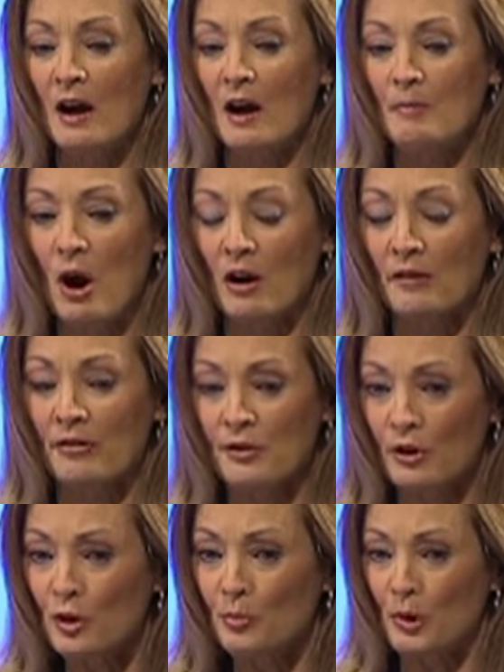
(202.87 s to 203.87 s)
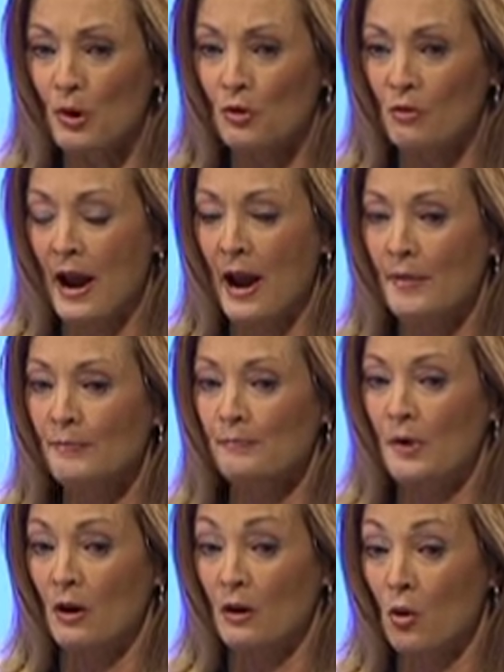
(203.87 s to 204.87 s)
Our third
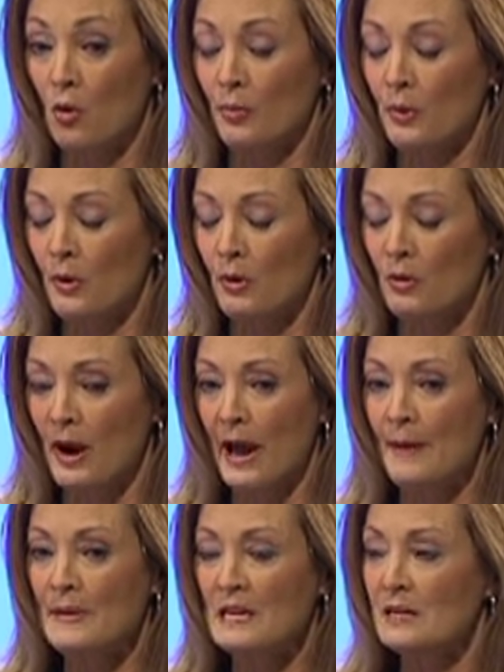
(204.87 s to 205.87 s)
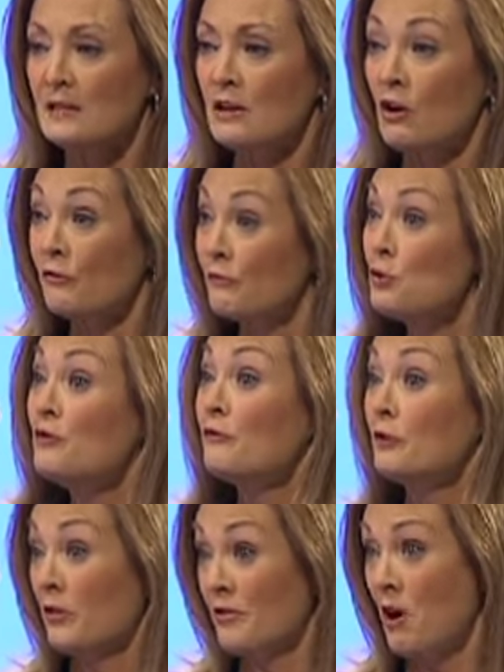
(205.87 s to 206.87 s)
program, our core program, is our Food
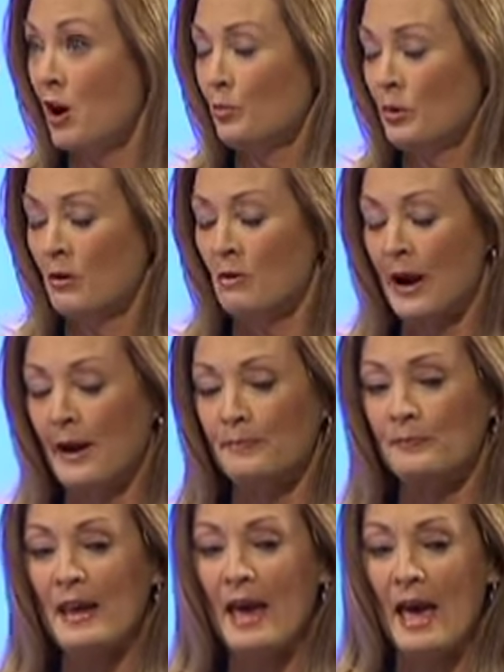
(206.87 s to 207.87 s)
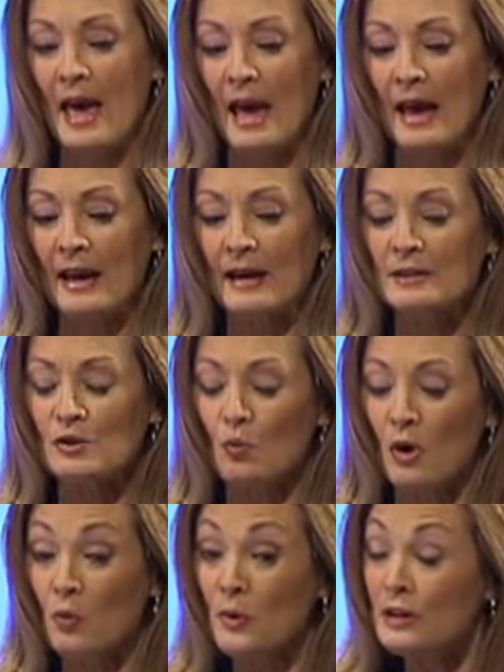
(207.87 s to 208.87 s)
for Thought program. And
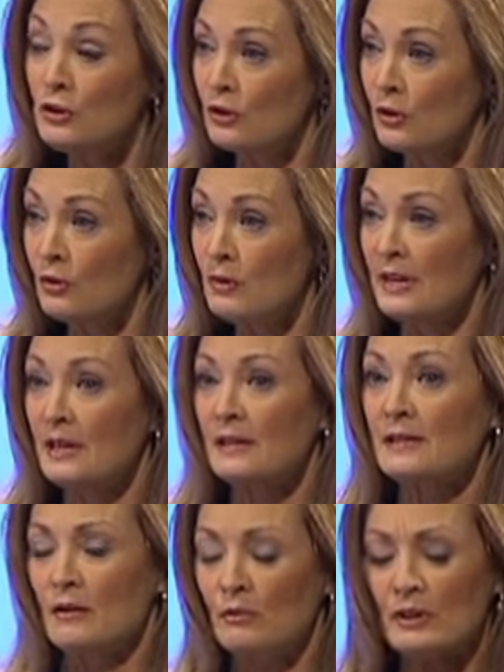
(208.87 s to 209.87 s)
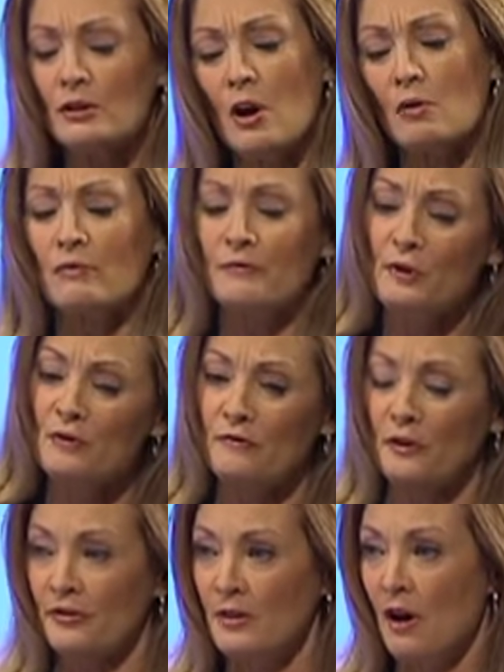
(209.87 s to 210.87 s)
what we do is, you know, Food
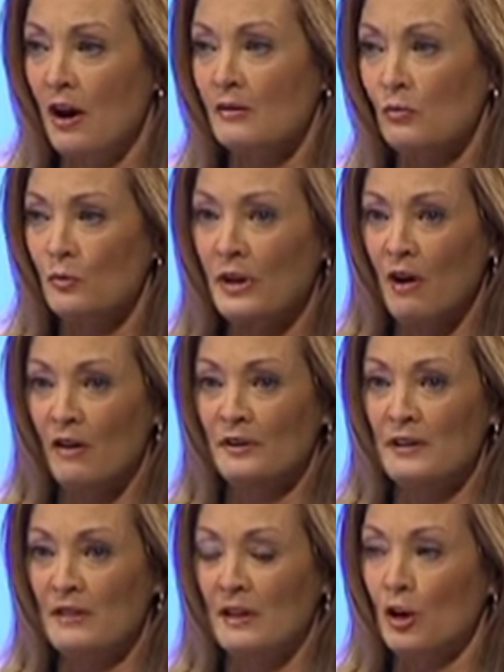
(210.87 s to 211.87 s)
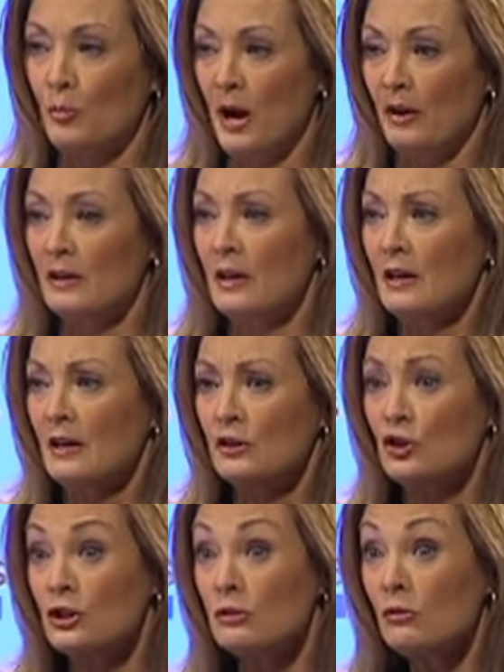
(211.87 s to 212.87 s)
for Thought, we often think about
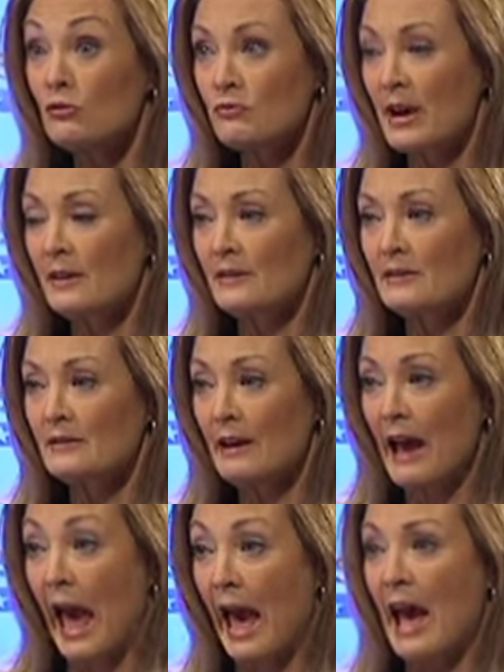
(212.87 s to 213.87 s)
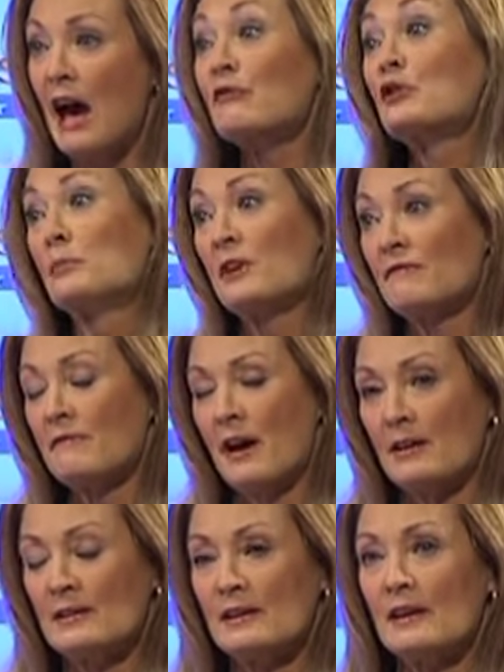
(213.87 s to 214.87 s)
children have to be
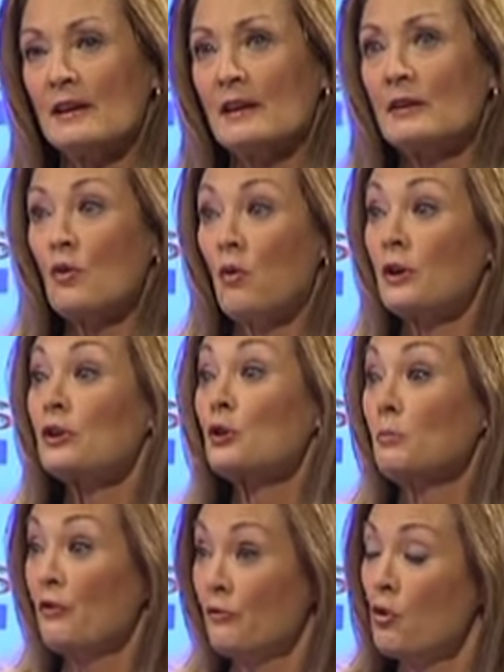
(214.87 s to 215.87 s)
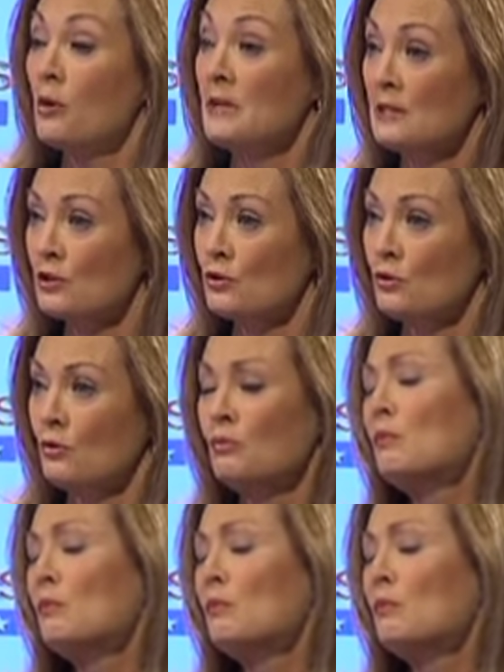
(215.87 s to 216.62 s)
fed in order to perform in school.